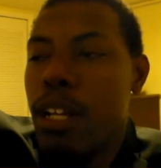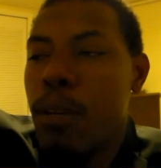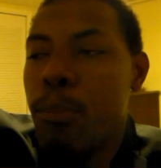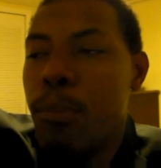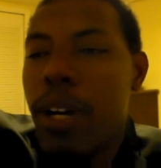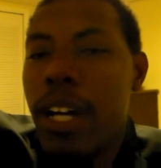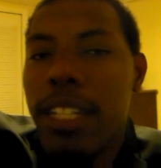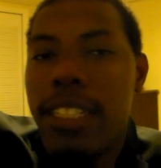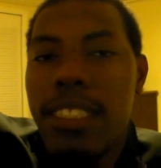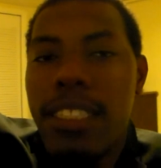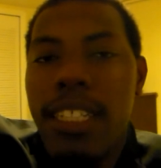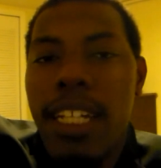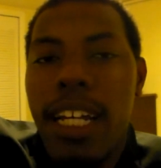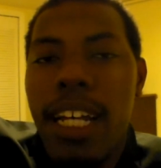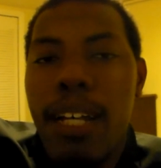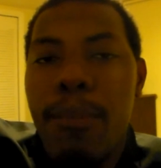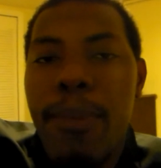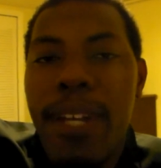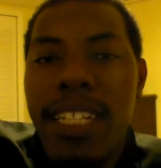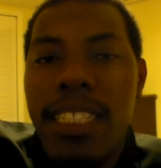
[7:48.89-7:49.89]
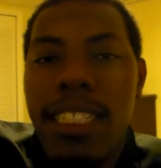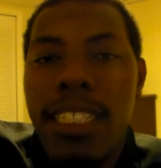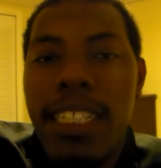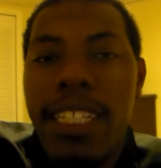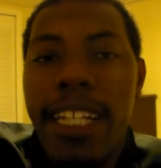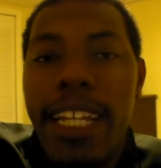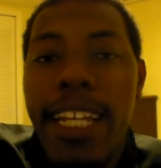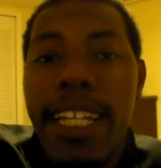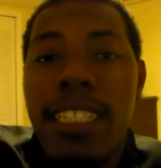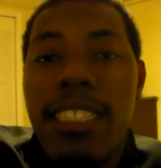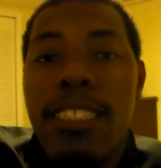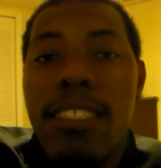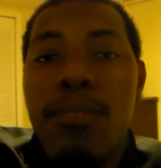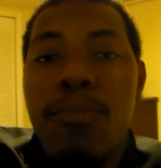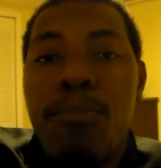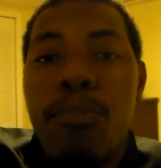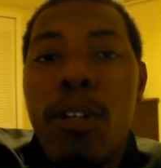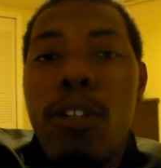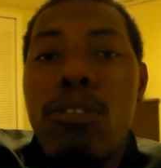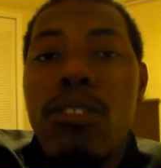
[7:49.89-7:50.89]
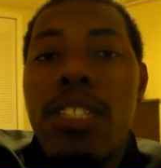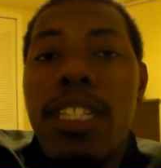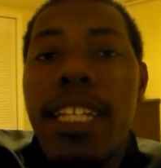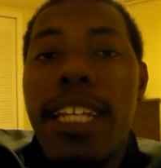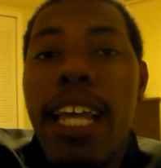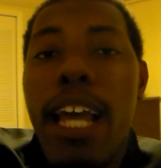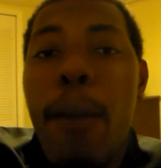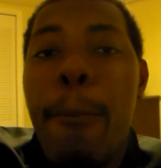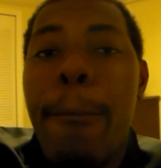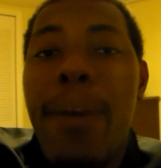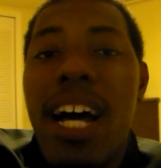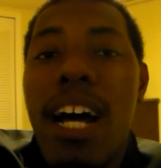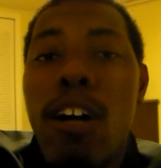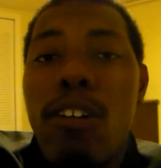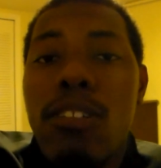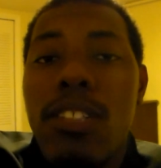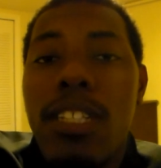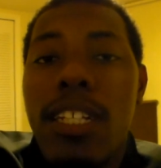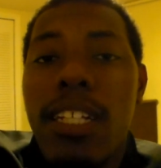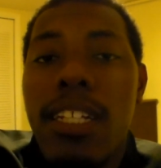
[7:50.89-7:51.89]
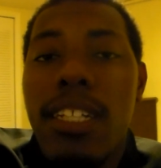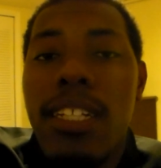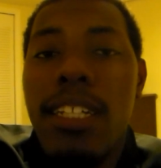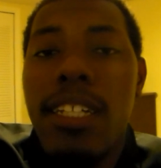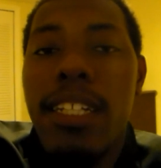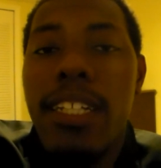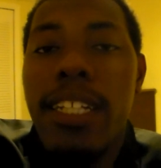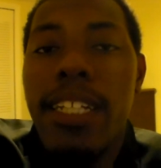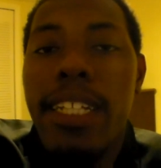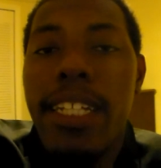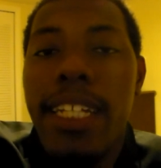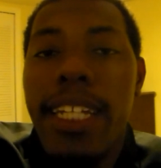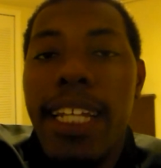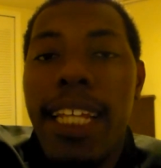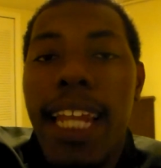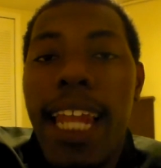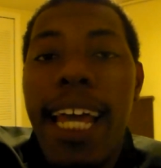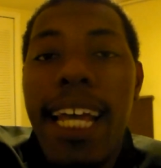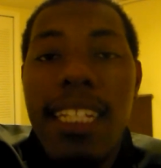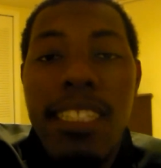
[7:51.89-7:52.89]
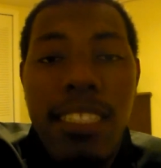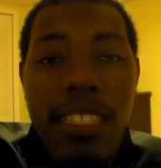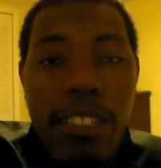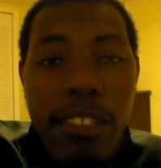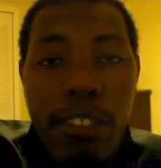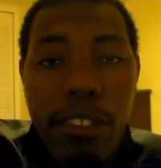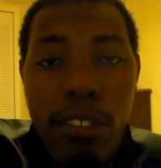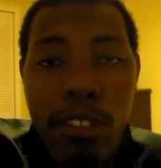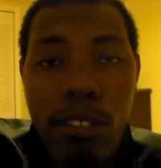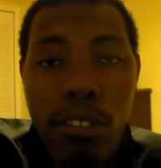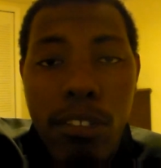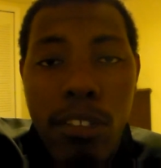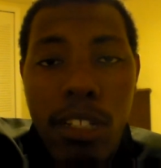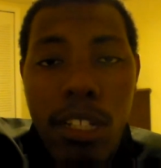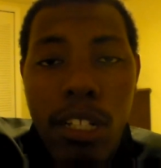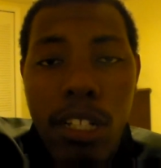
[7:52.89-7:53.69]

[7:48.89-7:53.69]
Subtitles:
but basically it's mostly about Elastigirl,